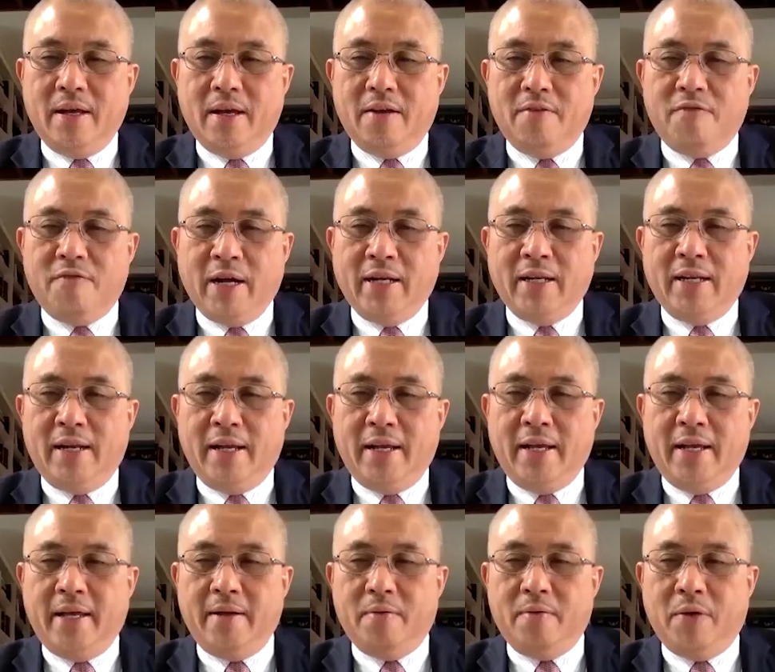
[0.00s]
And
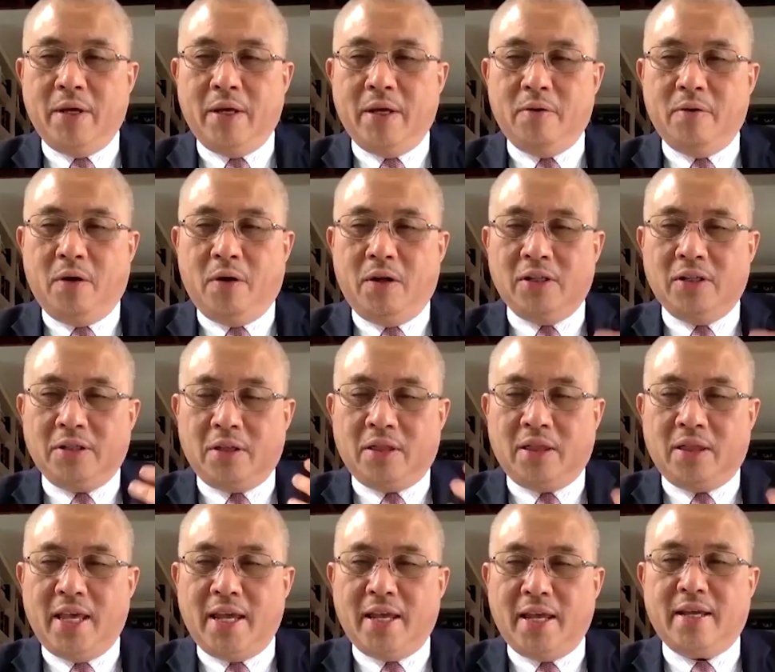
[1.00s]
finally, we
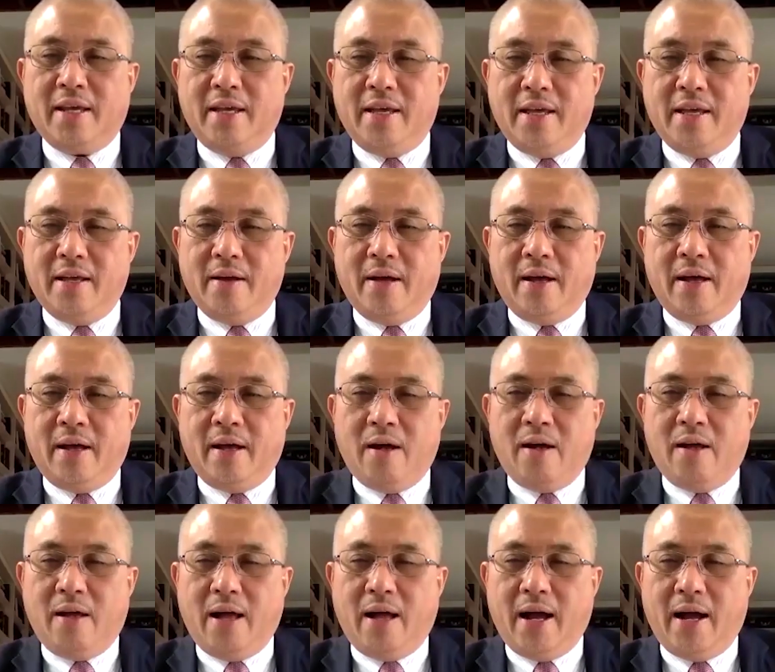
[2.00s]
also think
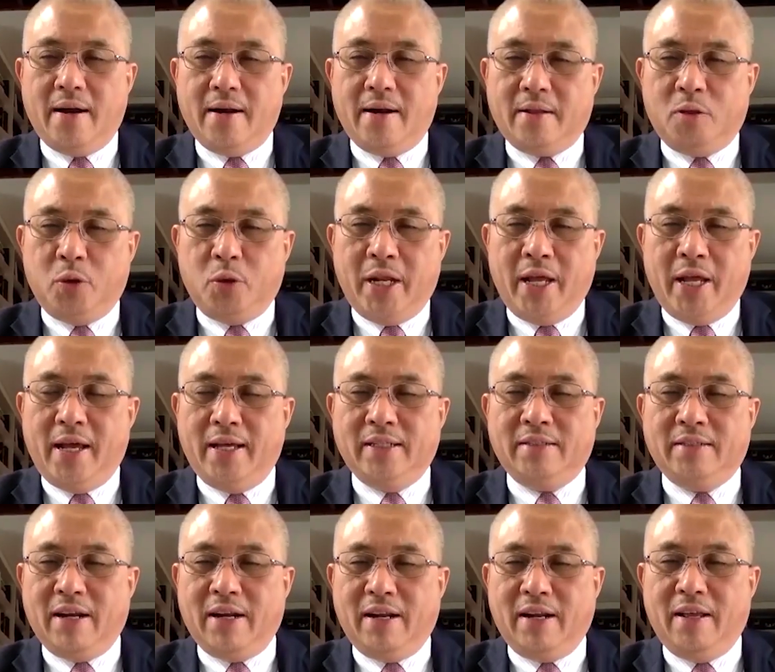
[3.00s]
today
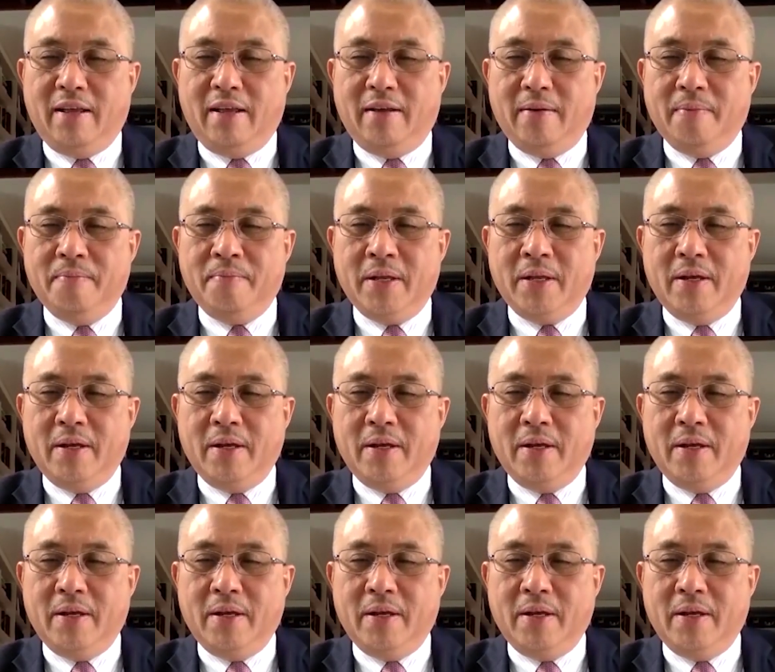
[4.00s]
is very,